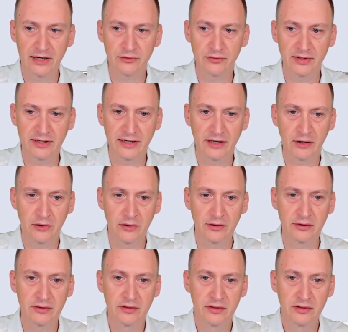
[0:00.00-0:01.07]
actually get
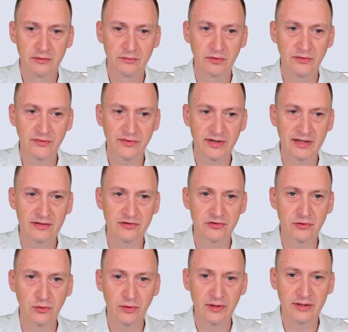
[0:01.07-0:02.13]
on with
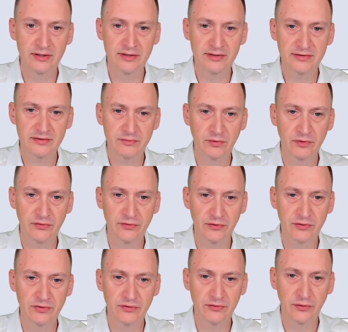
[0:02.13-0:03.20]
installing this, well,
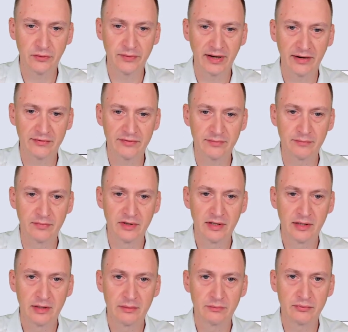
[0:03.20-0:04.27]
first of all, we have some
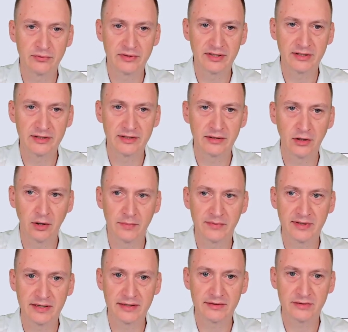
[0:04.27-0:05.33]

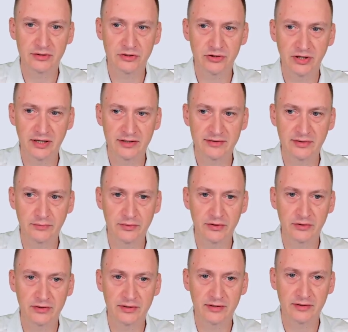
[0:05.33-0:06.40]
pre-update checks that we
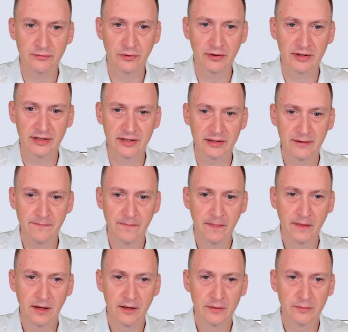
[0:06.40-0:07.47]
could uh, run here,
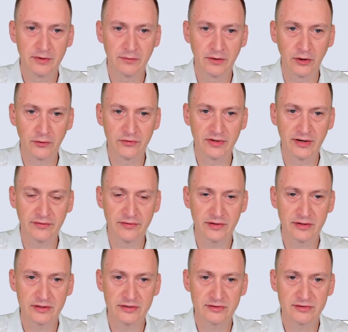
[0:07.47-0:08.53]
but we also have
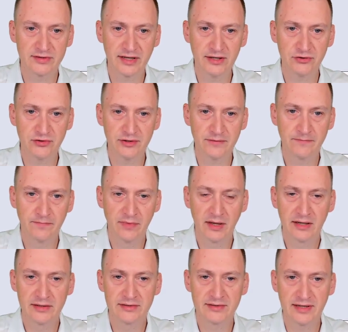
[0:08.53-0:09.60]
uh, staging.
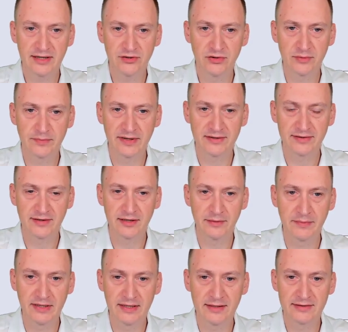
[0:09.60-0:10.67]
Staging basically
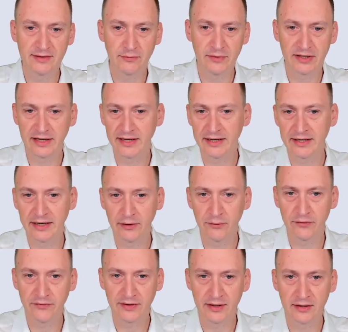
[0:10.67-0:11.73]
means that we're getting
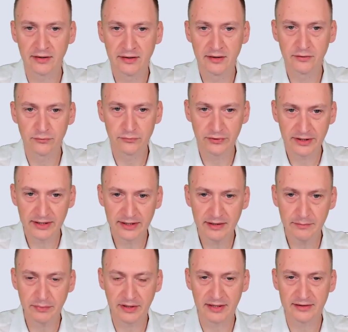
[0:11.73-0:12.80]
everything ready,
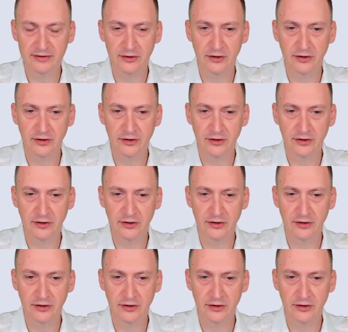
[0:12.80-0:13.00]
but it's